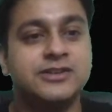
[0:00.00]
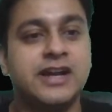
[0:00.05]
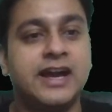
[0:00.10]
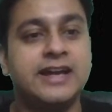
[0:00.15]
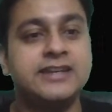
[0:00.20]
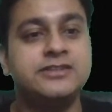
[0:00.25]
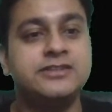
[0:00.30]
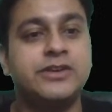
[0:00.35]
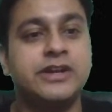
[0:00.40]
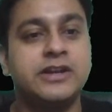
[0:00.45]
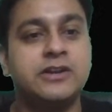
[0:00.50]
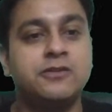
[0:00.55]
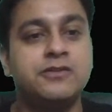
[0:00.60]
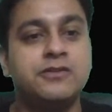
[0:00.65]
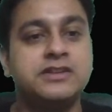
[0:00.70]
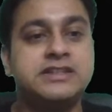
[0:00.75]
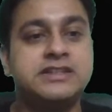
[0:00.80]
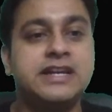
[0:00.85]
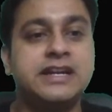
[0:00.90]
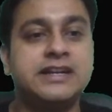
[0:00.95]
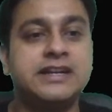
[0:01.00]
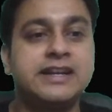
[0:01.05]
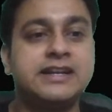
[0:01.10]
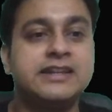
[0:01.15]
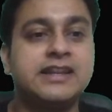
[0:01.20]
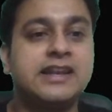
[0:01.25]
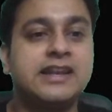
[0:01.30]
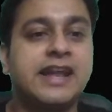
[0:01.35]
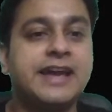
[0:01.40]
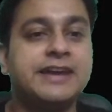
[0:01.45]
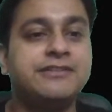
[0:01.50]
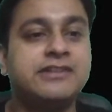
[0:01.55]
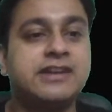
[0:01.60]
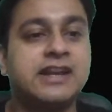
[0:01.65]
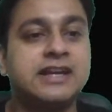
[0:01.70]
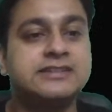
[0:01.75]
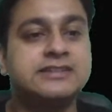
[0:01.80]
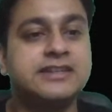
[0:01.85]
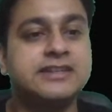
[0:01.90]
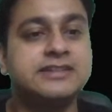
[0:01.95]
guys, you can obviously attend the live
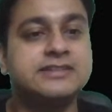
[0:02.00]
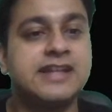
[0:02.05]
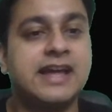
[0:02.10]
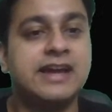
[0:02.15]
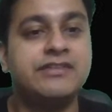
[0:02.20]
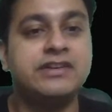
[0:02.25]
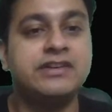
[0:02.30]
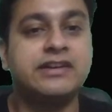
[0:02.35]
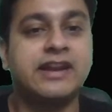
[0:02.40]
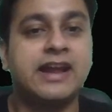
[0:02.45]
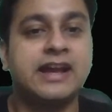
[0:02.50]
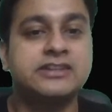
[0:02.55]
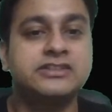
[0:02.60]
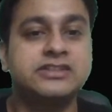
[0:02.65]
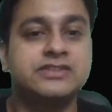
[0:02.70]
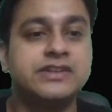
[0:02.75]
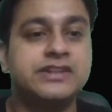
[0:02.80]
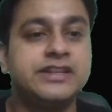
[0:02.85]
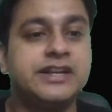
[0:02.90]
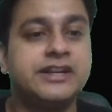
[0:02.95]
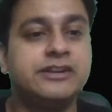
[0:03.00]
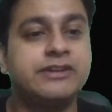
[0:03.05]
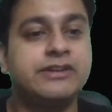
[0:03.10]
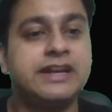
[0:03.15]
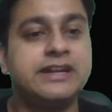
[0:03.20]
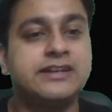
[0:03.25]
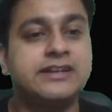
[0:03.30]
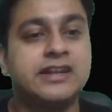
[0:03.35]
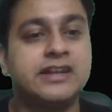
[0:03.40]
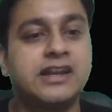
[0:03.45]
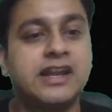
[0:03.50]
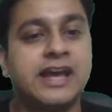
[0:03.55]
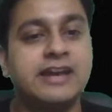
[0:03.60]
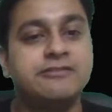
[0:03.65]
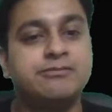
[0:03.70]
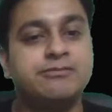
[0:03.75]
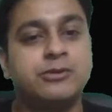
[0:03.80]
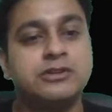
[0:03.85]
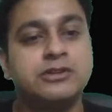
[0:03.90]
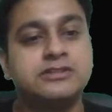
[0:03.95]
classes, live interaction with the educator,
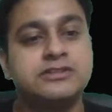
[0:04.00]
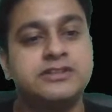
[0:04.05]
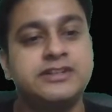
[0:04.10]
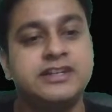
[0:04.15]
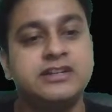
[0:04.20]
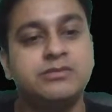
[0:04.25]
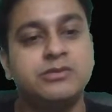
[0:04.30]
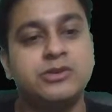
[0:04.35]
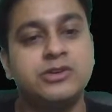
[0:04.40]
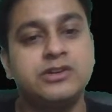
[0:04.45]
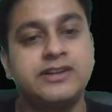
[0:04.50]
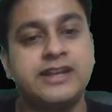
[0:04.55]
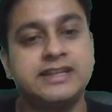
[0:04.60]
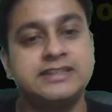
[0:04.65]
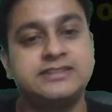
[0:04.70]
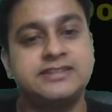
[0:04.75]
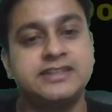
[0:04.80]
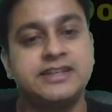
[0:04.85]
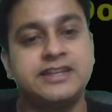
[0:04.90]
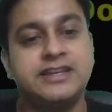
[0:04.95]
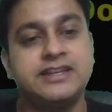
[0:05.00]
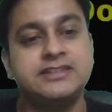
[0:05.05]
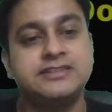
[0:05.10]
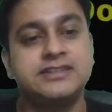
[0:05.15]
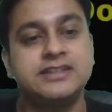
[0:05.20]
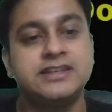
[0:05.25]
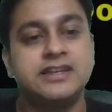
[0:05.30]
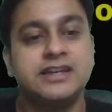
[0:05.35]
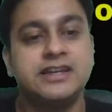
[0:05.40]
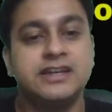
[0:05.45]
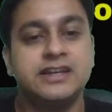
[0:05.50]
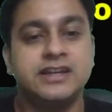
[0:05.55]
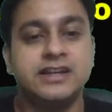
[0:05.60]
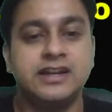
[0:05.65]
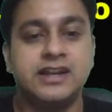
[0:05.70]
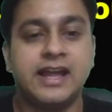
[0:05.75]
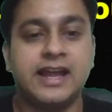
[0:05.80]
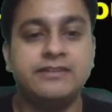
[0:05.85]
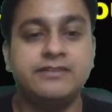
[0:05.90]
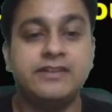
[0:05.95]
live polls, leaderboard, test series,
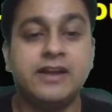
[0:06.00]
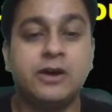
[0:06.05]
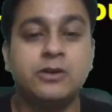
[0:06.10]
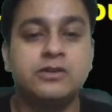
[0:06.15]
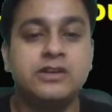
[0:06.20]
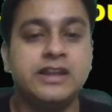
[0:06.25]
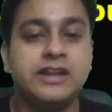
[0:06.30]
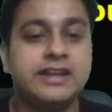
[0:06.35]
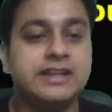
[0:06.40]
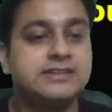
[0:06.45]
live doubt clearing